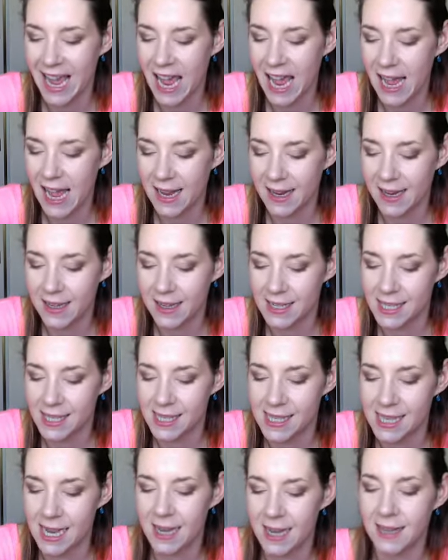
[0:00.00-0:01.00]
And she
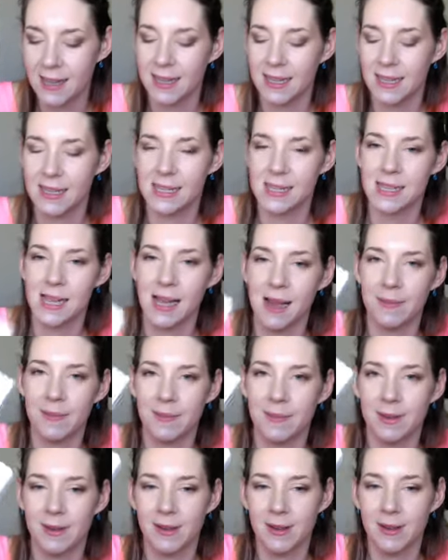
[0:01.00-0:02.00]
sent this
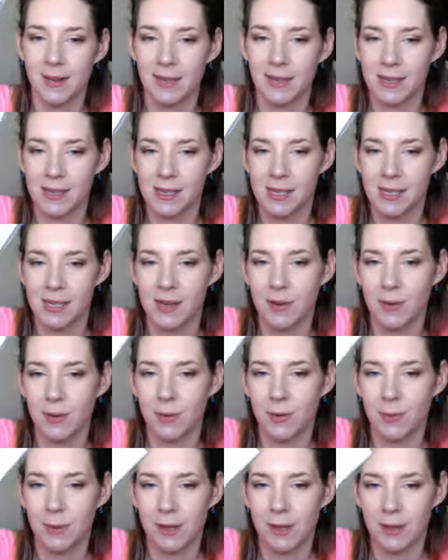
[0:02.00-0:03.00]

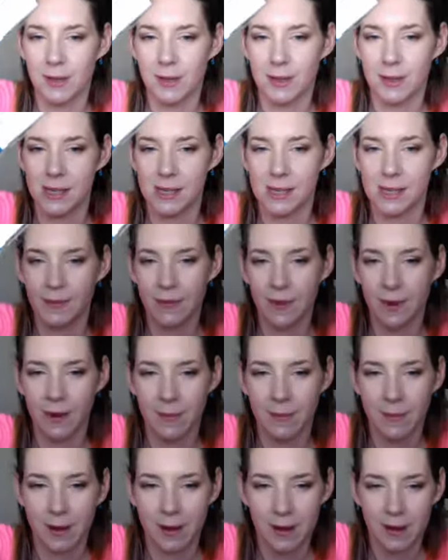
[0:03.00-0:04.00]
Shirokuma goods from
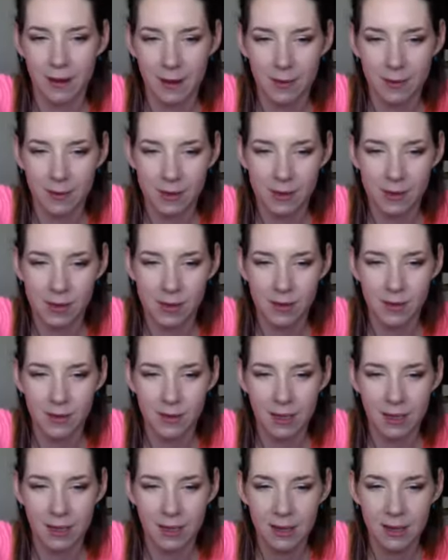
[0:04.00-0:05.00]
Maruyama Zoo.
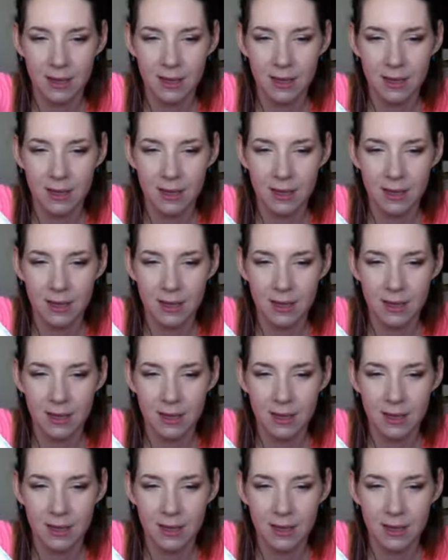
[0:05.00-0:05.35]
Look at the